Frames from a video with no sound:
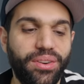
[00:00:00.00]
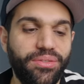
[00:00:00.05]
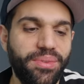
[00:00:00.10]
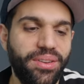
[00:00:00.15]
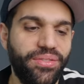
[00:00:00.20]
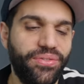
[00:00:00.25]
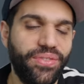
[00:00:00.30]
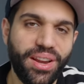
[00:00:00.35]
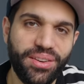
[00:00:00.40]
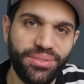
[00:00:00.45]
of
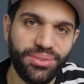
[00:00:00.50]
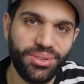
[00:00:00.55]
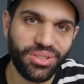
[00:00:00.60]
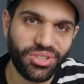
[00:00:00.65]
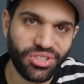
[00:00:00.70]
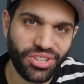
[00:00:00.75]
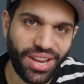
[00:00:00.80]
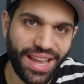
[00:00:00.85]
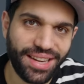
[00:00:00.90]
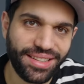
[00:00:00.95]
my
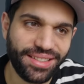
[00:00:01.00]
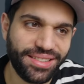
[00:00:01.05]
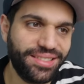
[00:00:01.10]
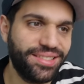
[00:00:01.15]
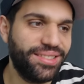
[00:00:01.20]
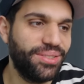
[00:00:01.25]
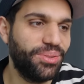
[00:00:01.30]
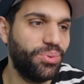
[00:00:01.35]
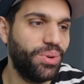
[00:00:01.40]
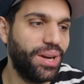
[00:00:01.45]
favorite
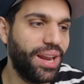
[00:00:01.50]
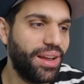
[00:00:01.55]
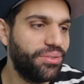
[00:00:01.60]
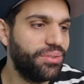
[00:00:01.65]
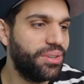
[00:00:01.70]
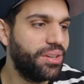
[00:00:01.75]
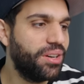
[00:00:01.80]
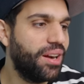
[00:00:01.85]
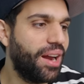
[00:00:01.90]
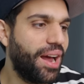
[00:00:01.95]
channels.
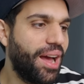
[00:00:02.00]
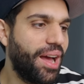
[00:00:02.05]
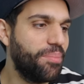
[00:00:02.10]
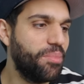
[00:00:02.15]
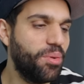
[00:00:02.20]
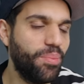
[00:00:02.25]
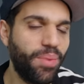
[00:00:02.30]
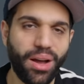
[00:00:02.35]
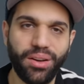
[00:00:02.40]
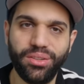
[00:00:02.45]
Whenever
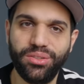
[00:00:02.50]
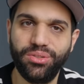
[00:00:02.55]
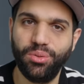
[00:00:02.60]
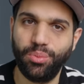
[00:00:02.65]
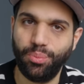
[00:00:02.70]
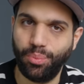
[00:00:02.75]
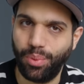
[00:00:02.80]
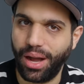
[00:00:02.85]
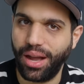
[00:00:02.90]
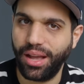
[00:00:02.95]
I'm about
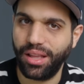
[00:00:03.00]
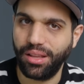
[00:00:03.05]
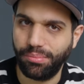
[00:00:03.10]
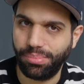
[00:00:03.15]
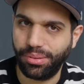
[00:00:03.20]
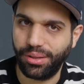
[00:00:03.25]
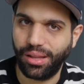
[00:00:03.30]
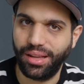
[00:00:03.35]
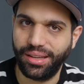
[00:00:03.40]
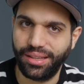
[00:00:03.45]
to buy a
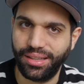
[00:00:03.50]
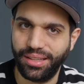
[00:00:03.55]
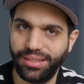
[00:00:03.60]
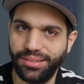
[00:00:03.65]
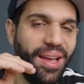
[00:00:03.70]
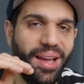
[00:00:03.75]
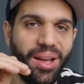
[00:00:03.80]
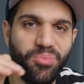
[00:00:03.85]
plugin,